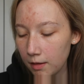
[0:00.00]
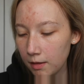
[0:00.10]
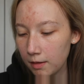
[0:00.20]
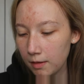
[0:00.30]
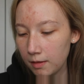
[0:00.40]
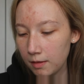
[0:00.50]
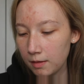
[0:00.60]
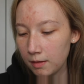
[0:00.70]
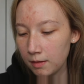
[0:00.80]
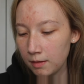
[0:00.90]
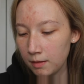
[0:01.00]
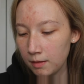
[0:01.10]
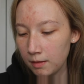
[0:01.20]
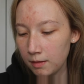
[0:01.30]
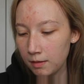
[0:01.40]

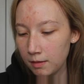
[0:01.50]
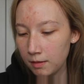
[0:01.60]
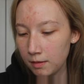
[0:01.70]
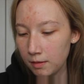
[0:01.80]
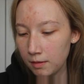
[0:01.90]
[no speech]